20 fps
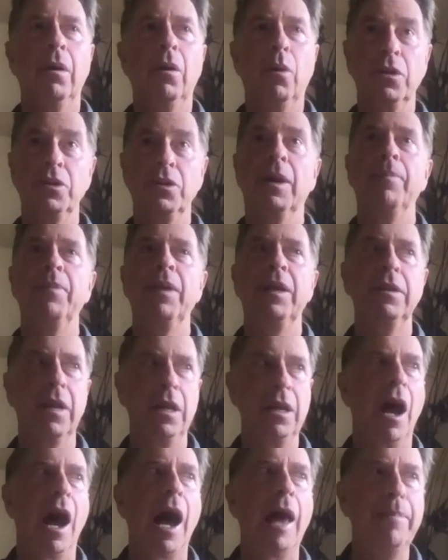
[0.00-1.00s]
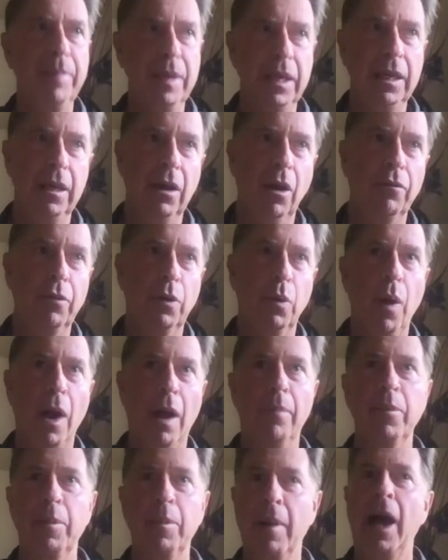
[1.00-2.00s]
or something to not be
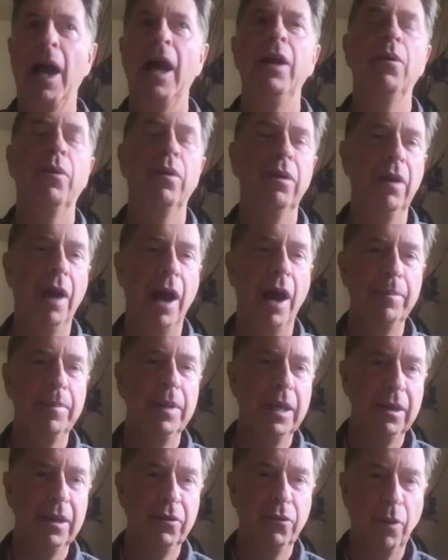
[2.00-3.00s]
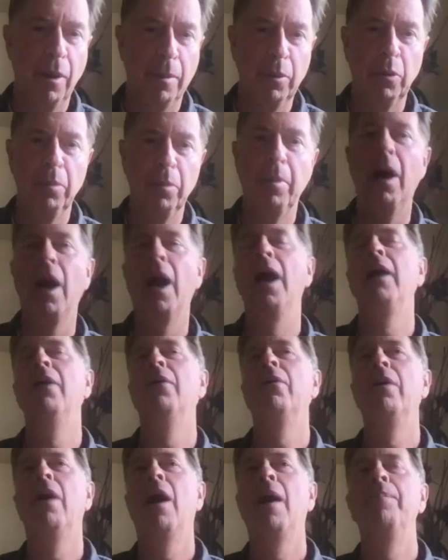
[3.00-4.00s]
overwhelmed by or not be troubled by
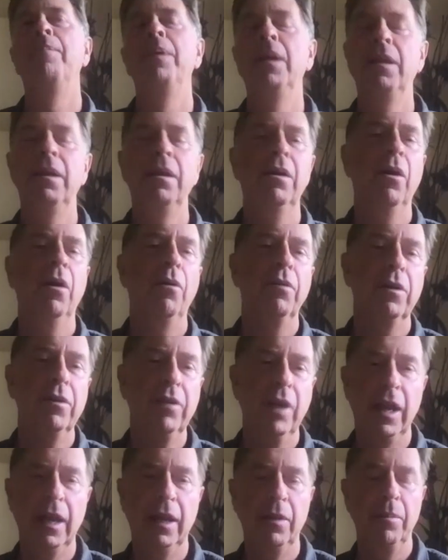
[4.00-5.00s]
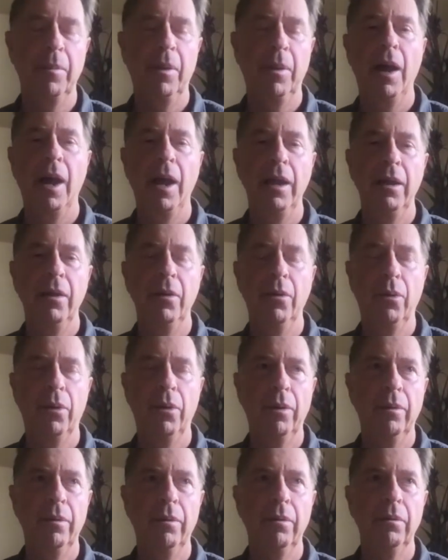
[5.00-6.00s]
or not be overtaken by
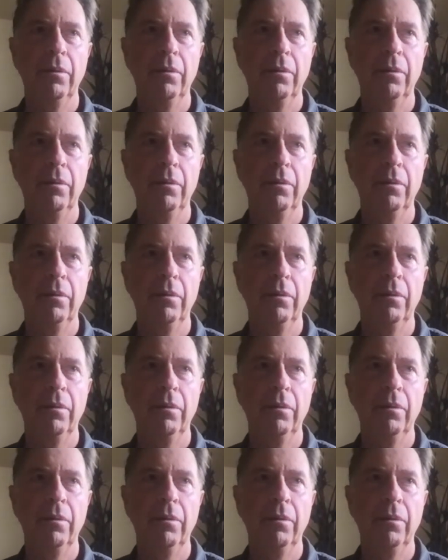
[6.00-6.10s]
or